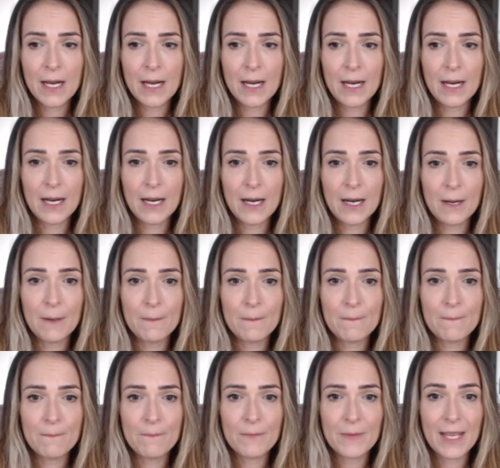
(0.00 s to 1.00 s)

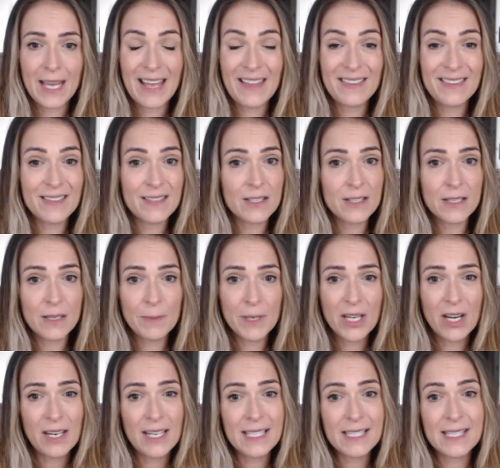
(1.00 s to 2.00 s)
And to be
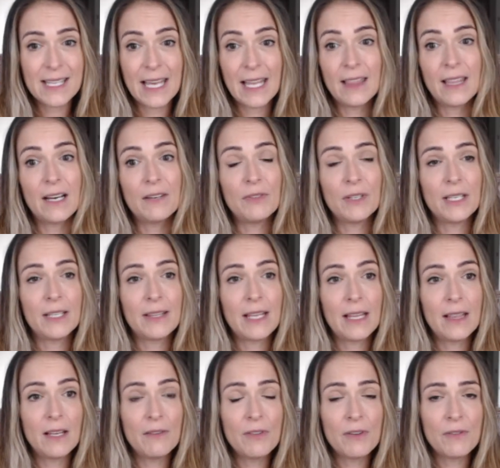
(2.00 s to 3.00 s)
honest, they love it. They
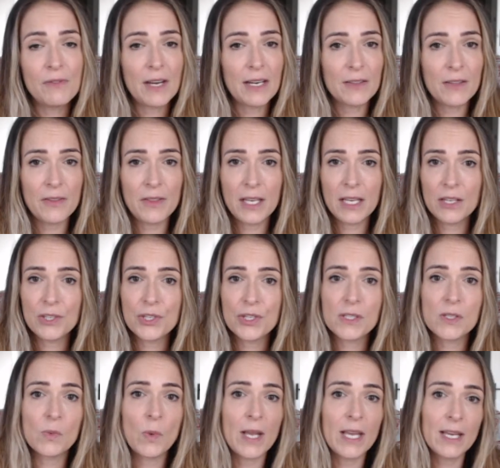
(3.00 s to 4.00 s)
love the fact that they can
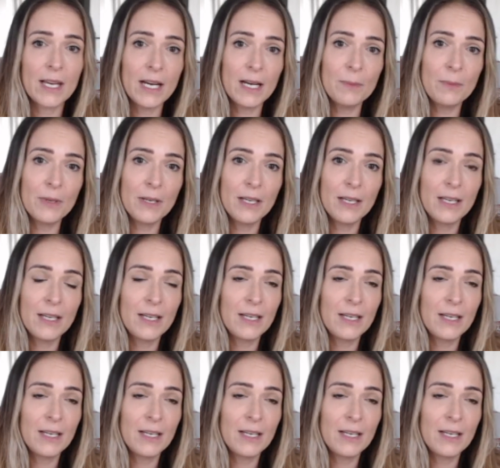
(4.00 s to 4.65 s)
just wake up,